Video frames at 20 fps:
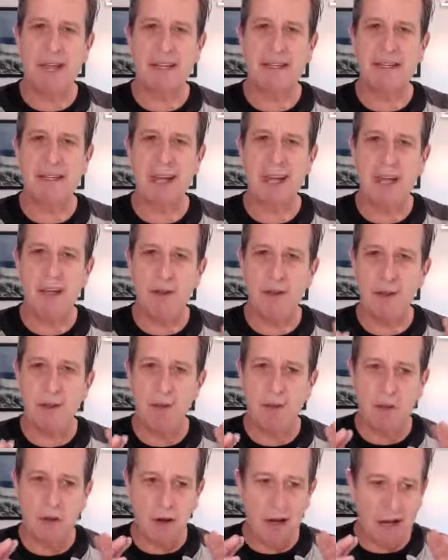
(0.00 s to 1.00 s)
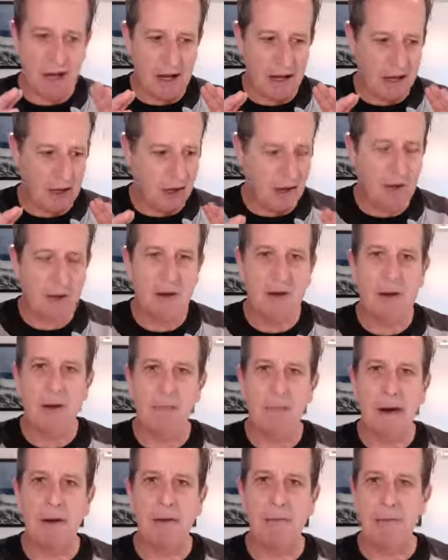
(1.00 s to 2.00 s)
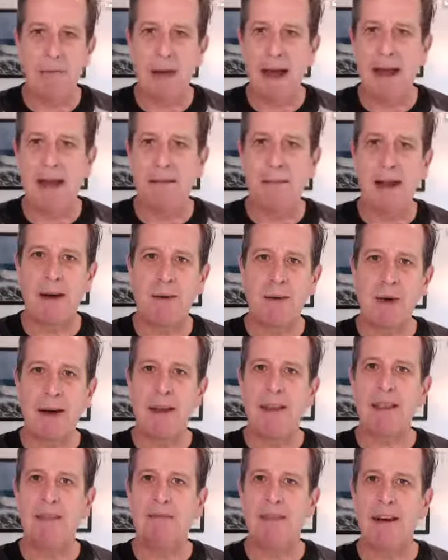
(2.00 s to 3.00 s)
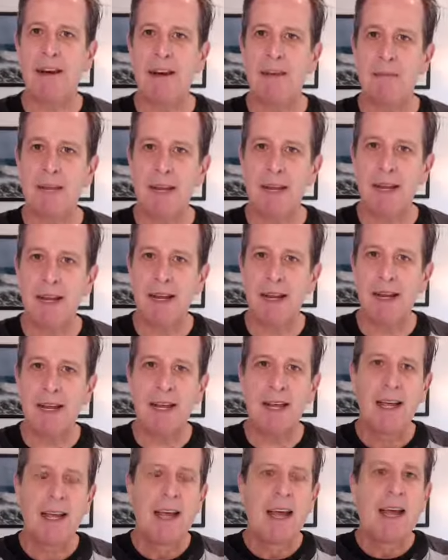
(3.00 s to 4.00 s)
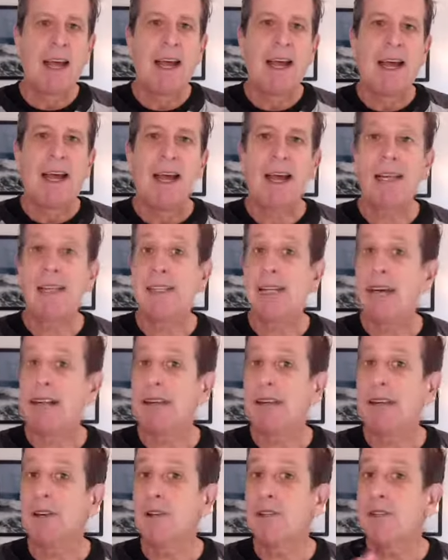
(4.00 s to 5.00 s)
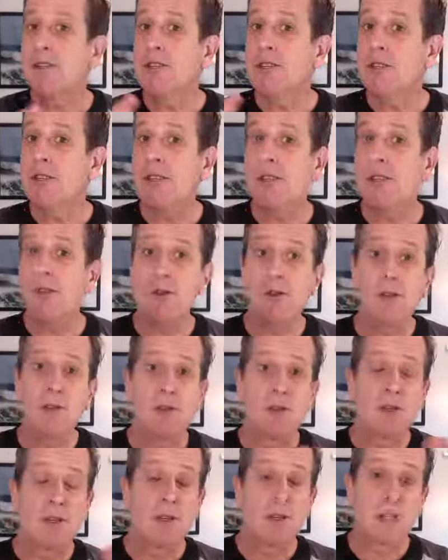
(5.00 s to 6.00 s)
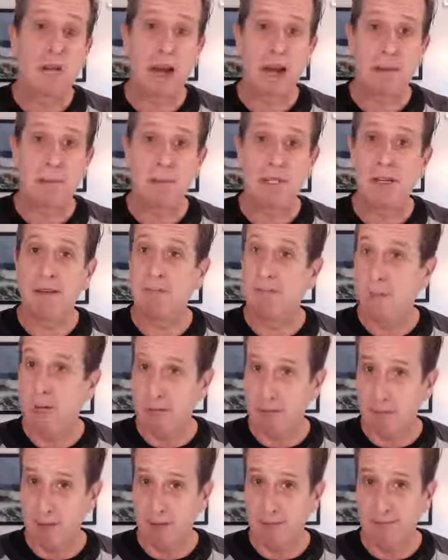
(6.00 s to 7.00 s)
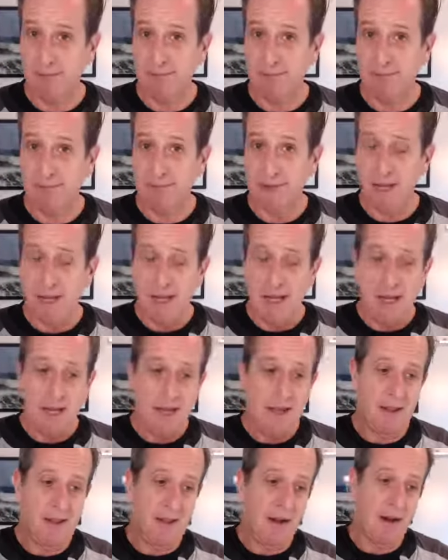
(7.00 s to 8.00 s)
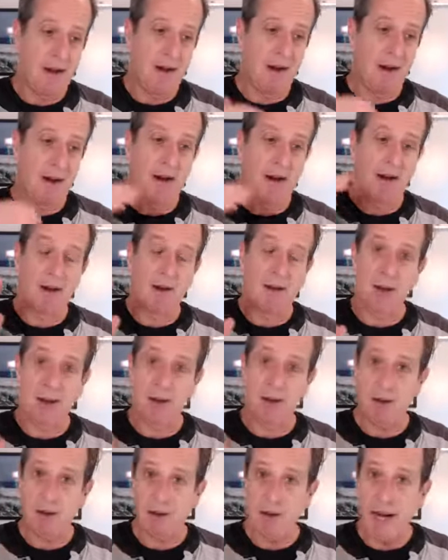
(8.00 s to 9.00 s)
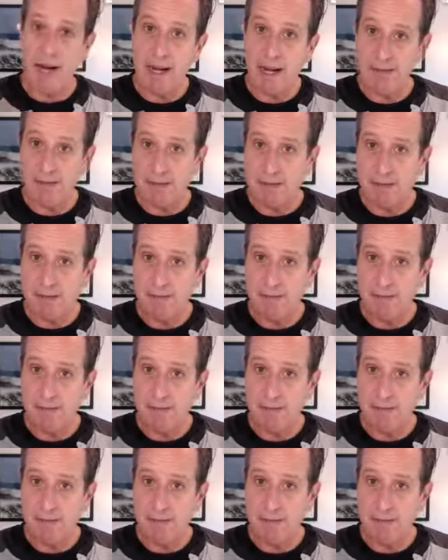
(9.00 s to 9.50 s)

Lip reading: that you learn about Mad Men right at the very beginning is that there's two types of people. There are the creatives,